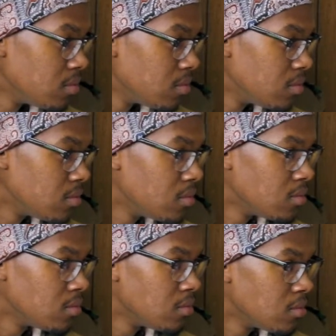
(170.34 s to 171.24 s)

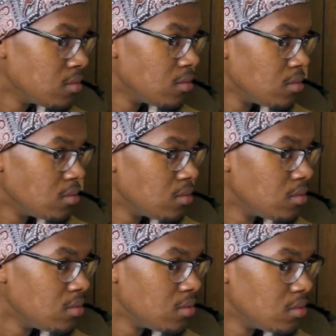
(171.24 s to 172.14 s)

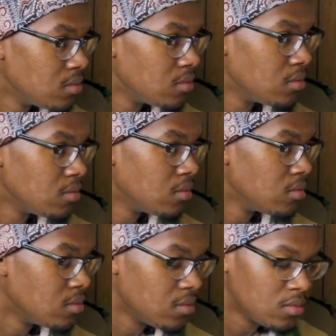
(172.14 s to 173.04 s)

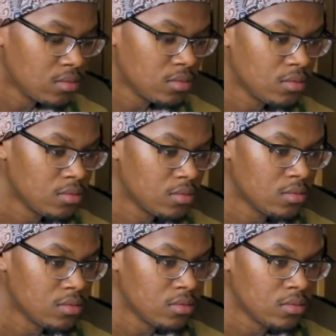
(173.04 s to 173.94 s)

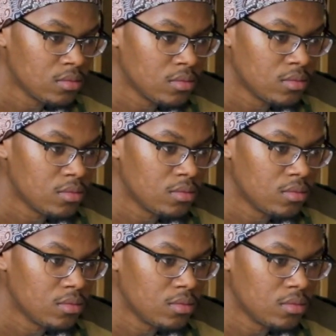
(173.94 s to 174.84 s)

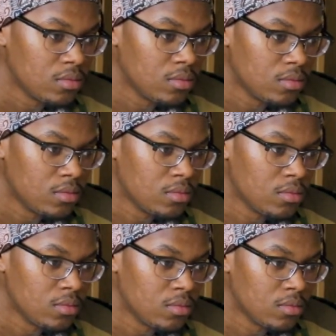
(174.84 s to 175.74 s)

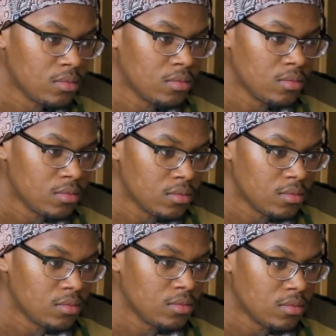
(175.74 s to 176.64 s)

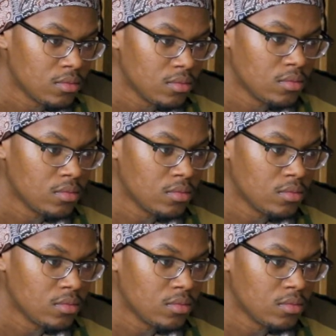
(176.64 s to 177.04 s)
[no speech]